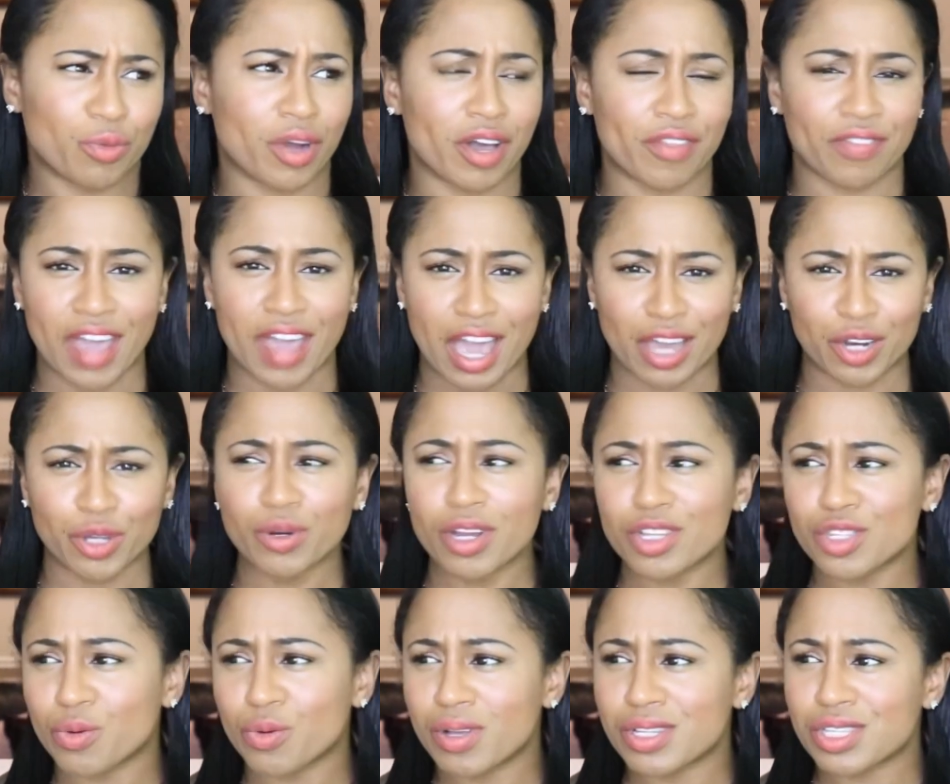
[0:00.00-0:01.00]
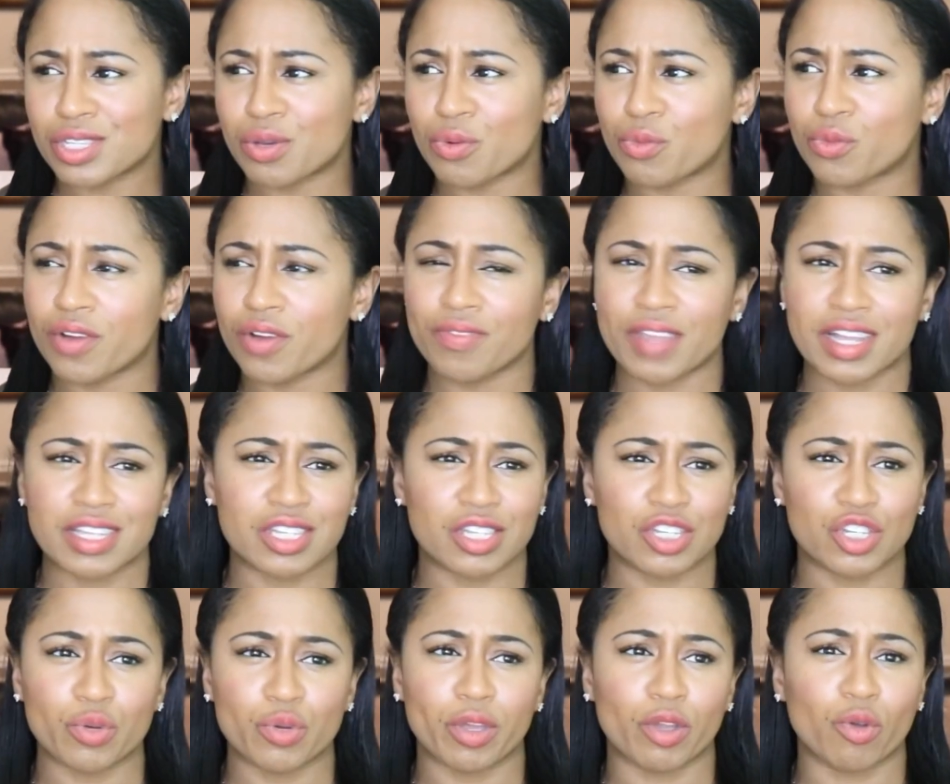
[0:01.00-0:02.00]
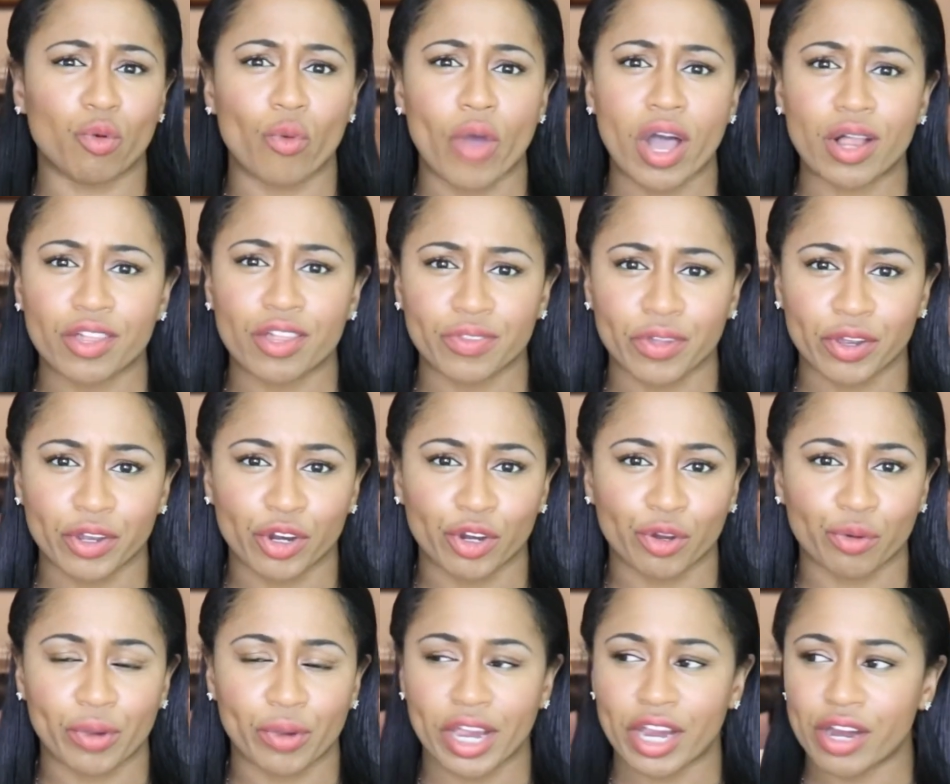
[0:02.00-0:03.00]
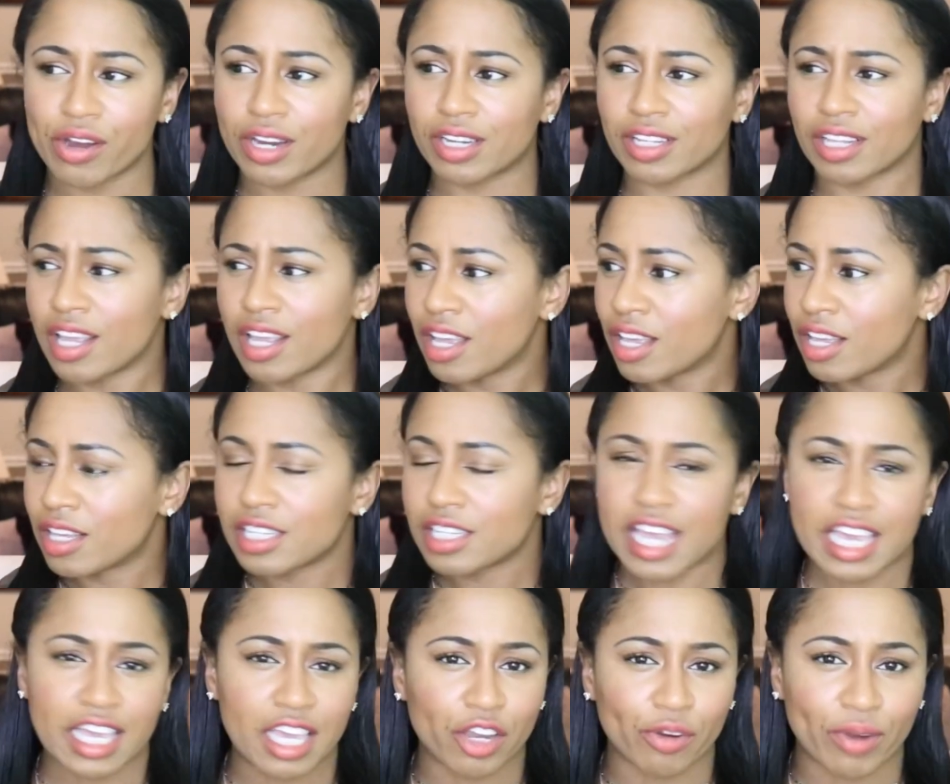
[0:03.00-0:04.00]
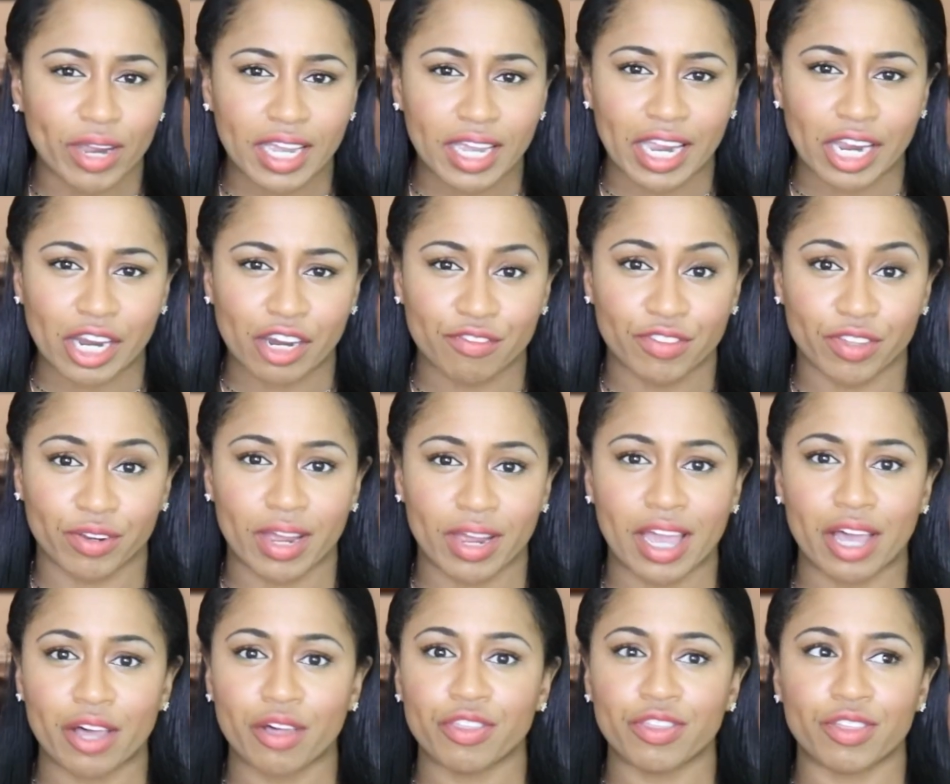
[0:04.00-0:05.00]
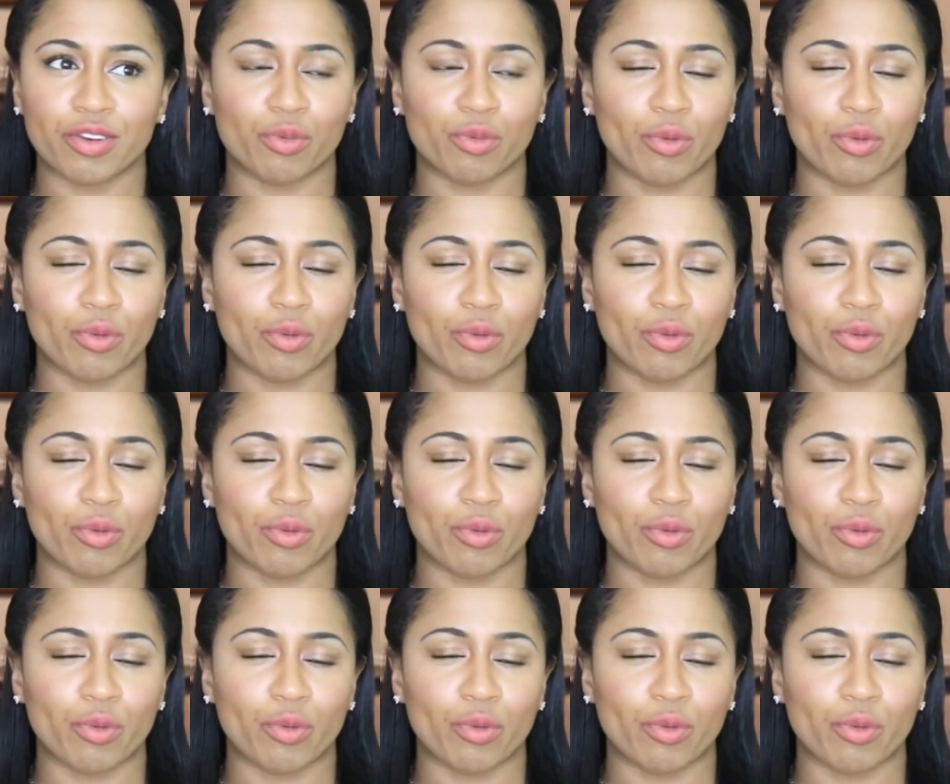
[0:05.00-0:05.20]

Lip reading: want that? Who doesn't want someone that's doing well in their career and taking great care of their health and